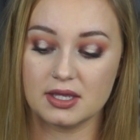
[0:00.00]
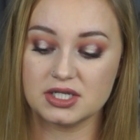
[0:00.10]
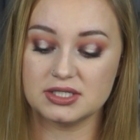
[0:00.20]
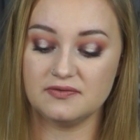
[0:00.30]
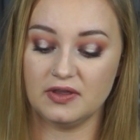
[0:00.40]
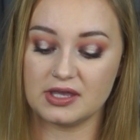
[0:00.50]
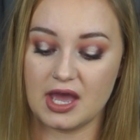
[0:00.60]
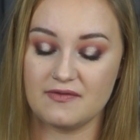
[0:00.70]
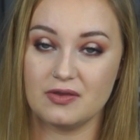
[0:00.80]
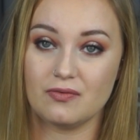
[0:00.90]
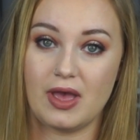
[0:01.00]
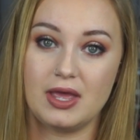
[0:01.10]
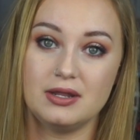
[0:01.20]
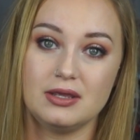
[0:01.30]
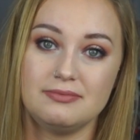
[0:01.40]
I just didn't feel like having
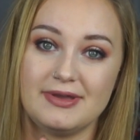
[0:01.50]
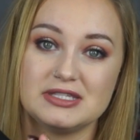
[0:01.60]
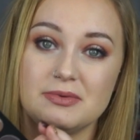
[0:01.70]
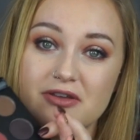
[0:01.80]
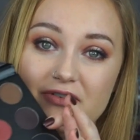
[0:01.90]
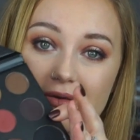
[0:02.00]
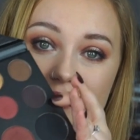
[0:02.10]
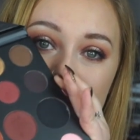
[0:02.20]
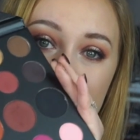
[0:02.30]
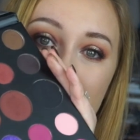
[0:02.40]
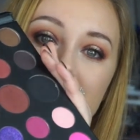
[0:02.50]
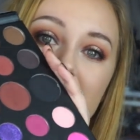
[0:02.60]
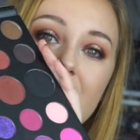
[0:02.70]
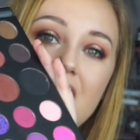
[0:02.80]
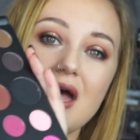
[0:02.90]
red in my small farm town,
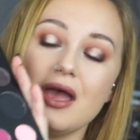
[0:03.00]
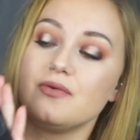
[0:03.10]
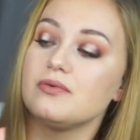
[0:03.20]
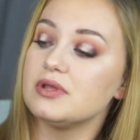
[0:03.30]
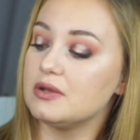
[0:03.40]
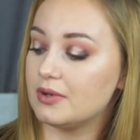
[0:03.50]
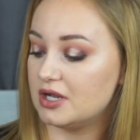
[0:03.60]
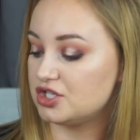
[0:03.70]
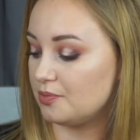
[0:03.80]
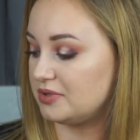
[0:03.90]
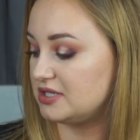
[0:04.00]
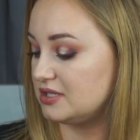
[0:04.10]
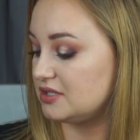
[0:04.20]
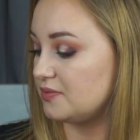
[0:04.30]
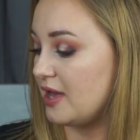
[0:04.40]
but I really want to jump into
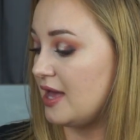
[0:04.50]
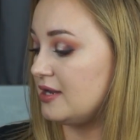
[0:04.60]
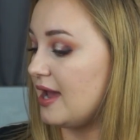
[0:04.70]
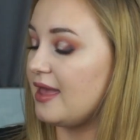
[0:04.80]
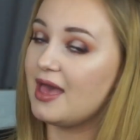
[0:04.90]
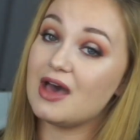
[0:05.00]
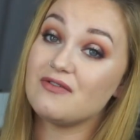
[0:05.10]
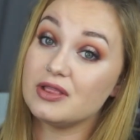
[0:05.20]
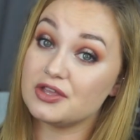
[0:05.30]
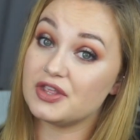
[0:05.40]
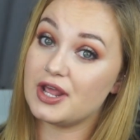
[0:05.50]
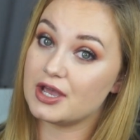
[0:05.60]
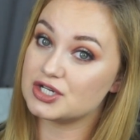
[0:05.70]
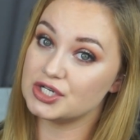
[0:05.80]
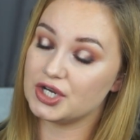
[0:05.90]
this red. I have a look that I
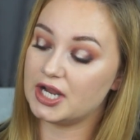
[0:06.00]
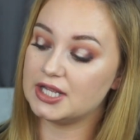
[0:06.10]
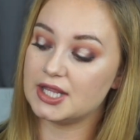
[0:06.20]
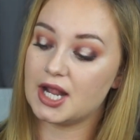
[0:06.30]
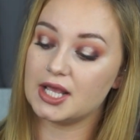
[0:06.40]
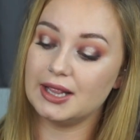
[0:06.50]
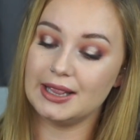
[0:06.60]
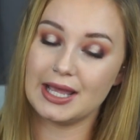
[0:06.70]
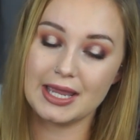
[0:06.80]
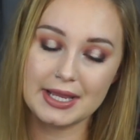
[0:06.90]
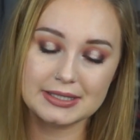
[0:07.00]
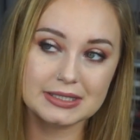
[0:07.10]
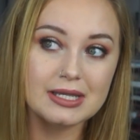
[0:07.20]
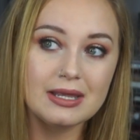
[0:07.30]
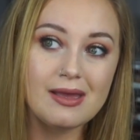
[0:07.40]
actually created that I
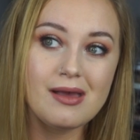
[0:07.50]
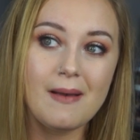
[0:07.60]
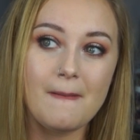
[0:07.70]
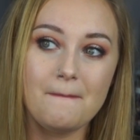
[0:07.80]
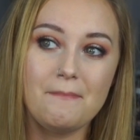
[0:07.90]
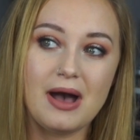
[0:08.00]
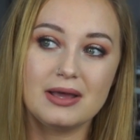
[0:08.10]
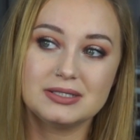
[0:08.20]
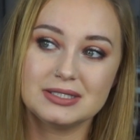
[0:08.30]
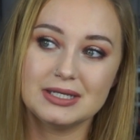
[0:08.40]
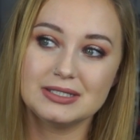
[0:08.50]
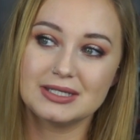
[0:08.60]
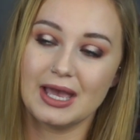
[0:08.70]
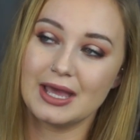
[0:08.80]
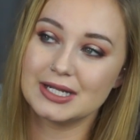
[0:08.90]
liked, but
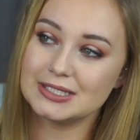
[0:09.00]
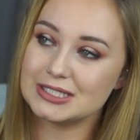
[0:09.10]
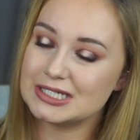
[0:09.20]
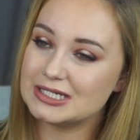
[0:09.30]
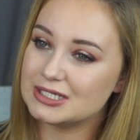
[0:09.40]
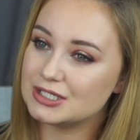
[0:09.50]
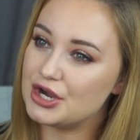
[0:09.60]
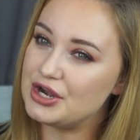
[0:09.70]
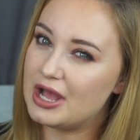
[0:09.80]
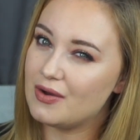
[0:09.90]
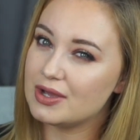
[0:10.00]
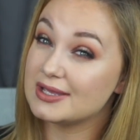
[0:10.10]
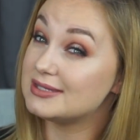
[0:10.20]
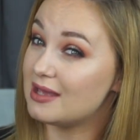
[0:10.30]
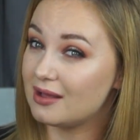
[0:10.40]
it kind of didn't turn out
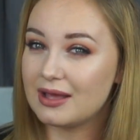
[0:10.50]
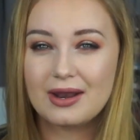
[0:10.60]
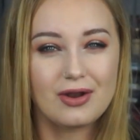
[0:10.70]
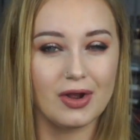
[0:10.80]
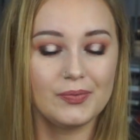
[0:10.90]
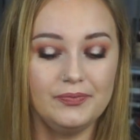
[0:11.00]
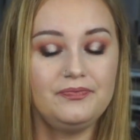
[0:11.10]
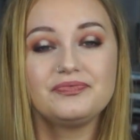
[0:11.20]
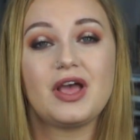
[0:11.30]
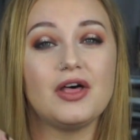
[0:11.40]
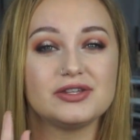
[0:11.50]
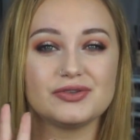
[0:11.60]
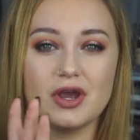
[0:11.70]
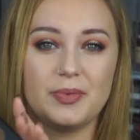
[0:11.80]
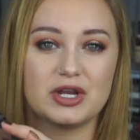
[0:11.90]
exact. I don't know. I'll
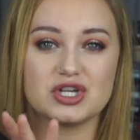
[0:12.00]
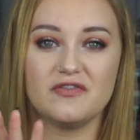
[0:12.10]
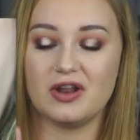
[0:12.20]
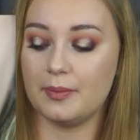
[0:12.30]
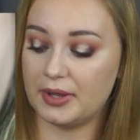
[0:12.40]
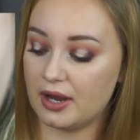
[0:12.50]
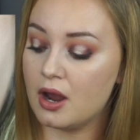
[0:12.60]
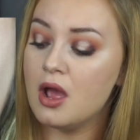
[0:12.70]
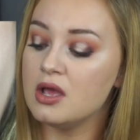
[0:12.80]
throw a picture of it up here.